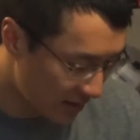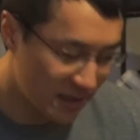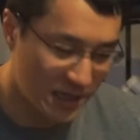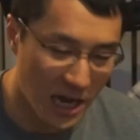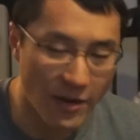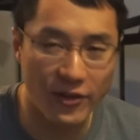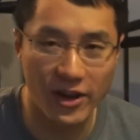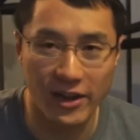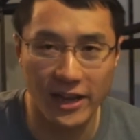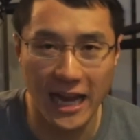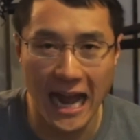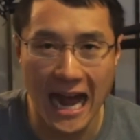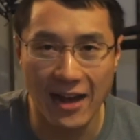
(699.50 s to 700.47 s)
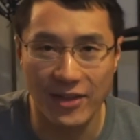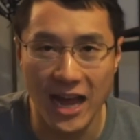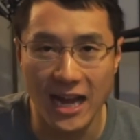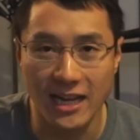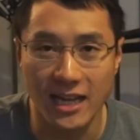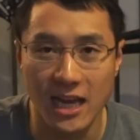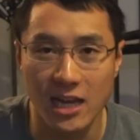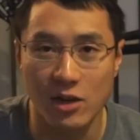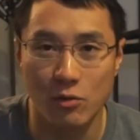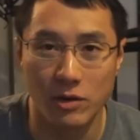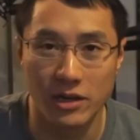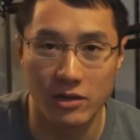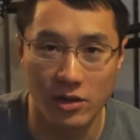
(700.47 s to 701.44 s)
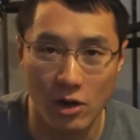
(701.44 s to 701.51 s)
definitely have that kick
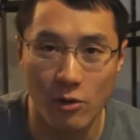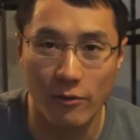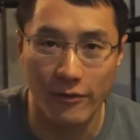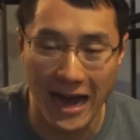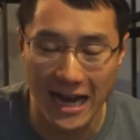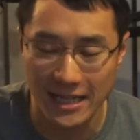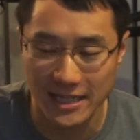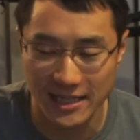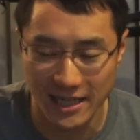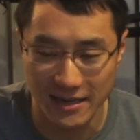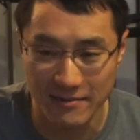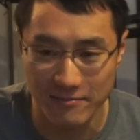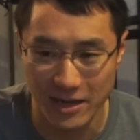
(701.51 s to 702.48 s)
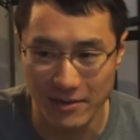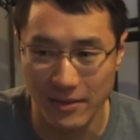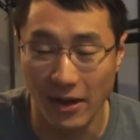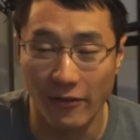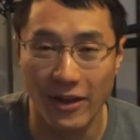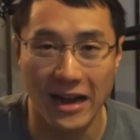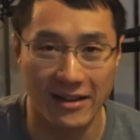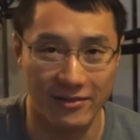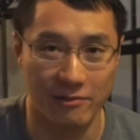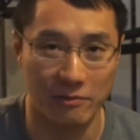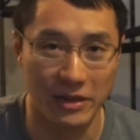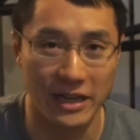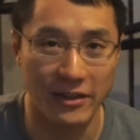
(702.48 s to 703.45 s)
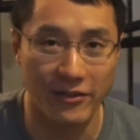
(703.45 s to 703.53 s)
when you go fast, and when I mean fast,
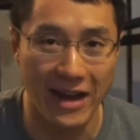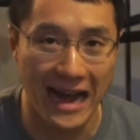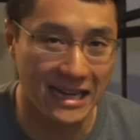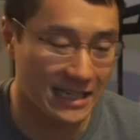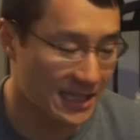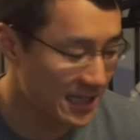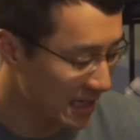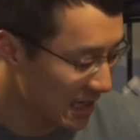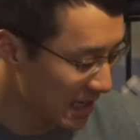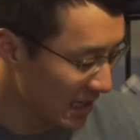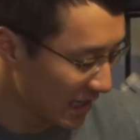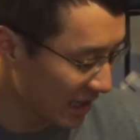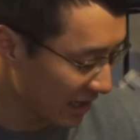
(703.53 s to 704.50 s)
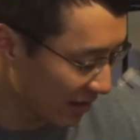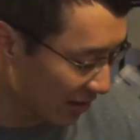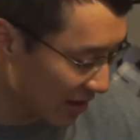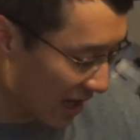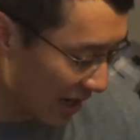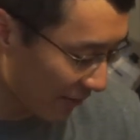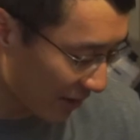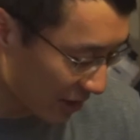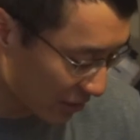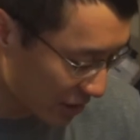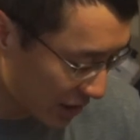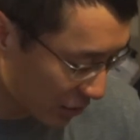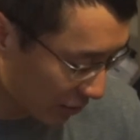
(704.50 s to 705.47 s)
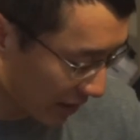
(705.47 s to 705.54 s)
really fast. You get a lot of
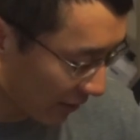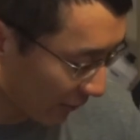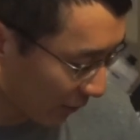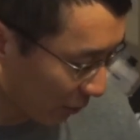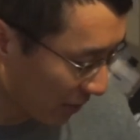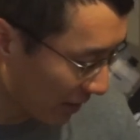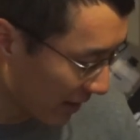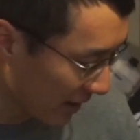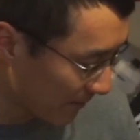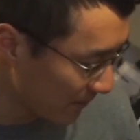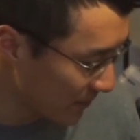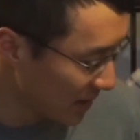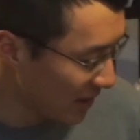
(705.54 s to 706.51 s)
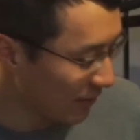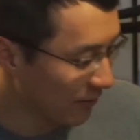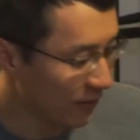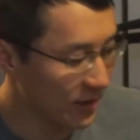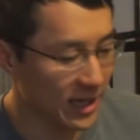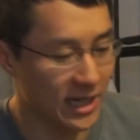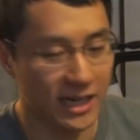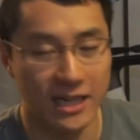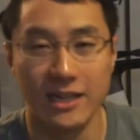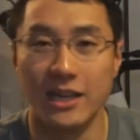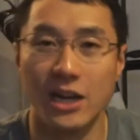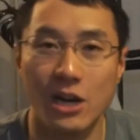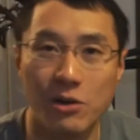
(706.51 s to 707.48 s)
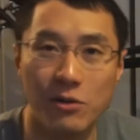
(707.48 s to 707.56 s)
energy transfer with them. I feel like I could
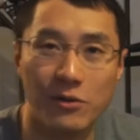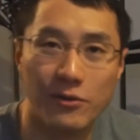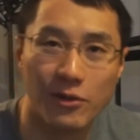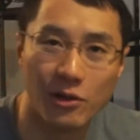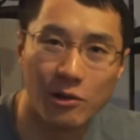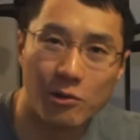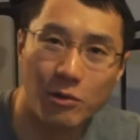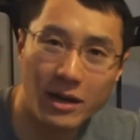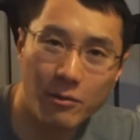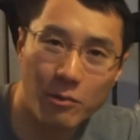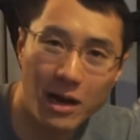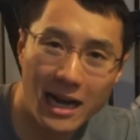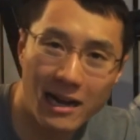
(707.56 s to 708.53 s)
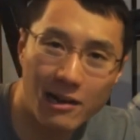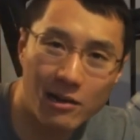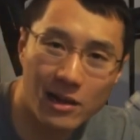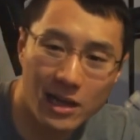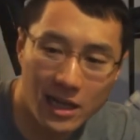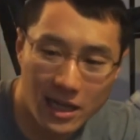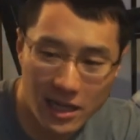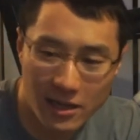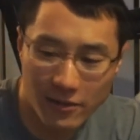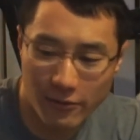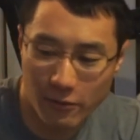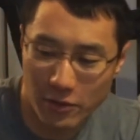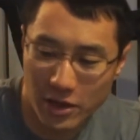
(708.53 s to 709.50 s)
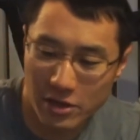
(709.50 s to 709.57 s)
go for quite a while
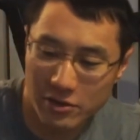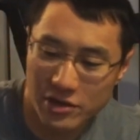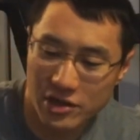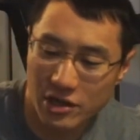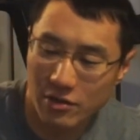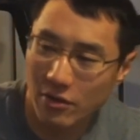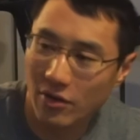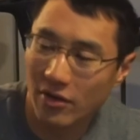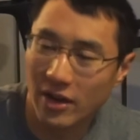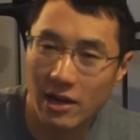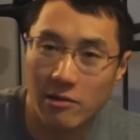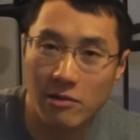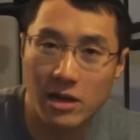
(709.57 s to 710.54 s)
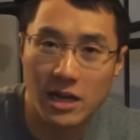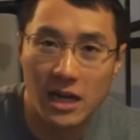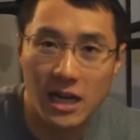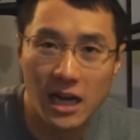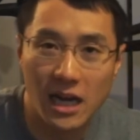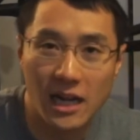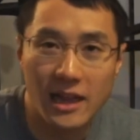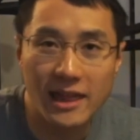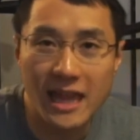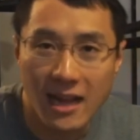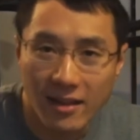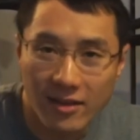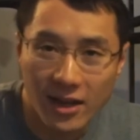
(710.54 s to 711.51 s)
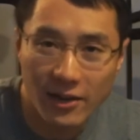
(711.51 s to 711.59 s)
for those shoes. So
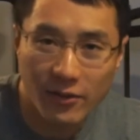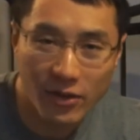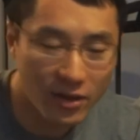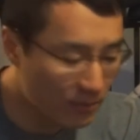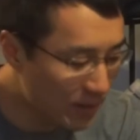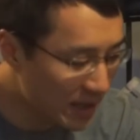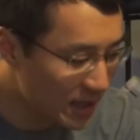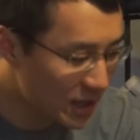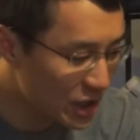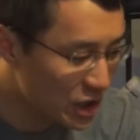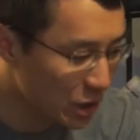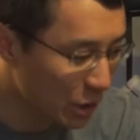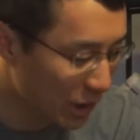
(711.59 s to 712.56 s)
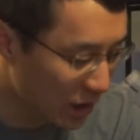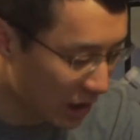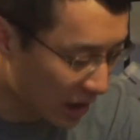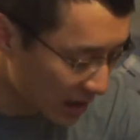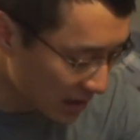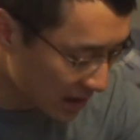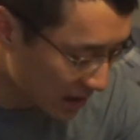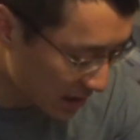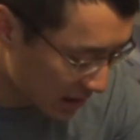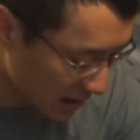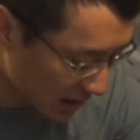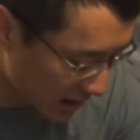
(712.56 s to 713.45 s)
that's kind of some of my initial thoughts.